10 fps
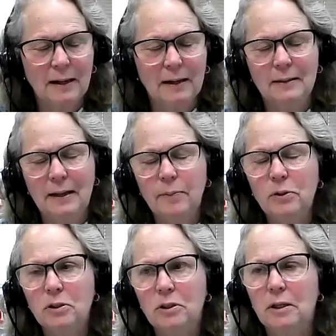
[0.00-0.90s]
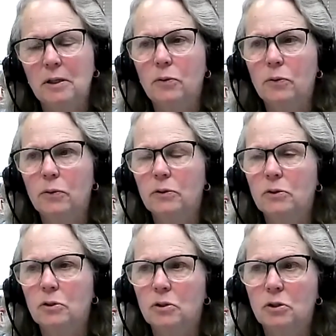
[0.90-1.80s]
uh, labels in order
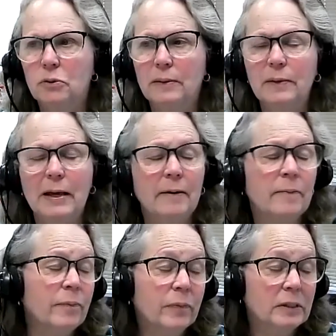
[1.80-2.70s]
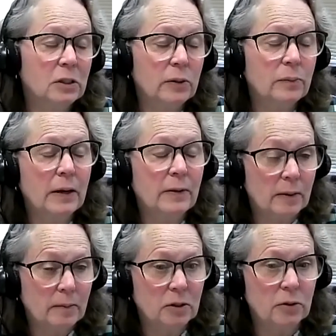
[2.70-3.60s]
to streamline, streamline
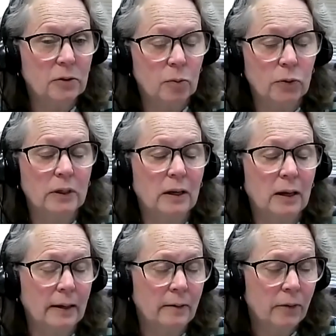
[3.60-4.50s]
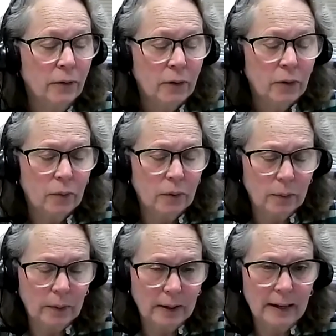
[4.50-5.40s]
them so they're more in line
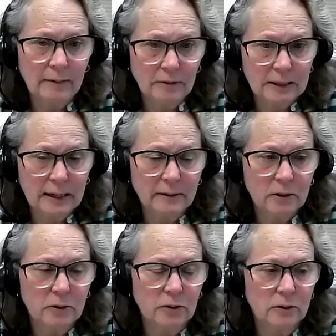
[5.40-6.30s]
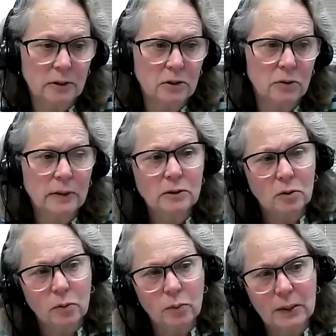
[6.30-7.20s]
with what FDA is currently doing.
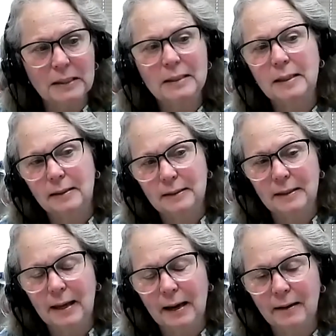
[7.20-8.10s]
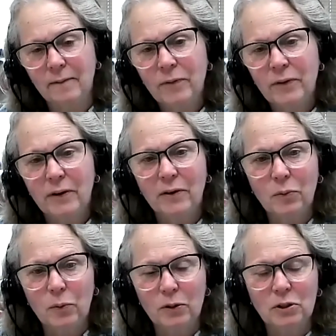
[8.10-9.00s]
So we'll be discussing that in
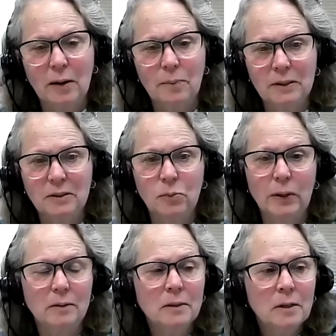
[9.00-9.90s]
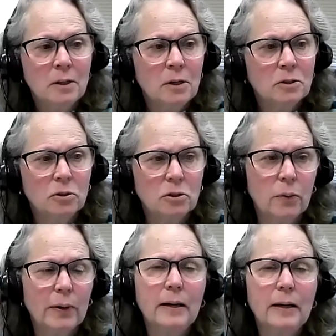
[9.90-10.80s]
the workshop as well. So it's a
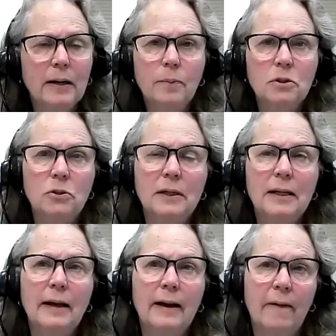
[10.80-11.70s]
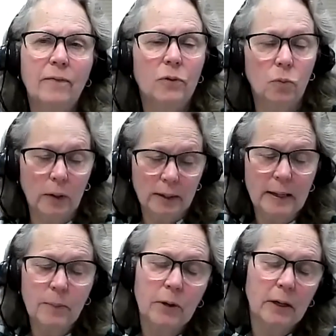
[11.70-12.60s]
great opportunity at the one
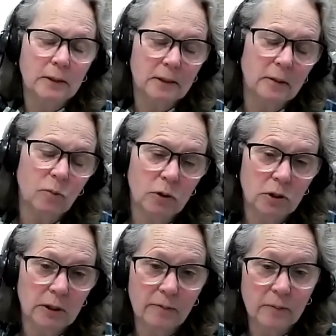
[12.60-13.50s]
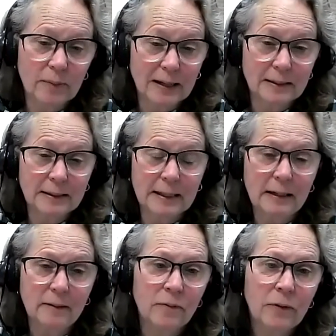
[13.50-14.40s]
day processing workshop from K-State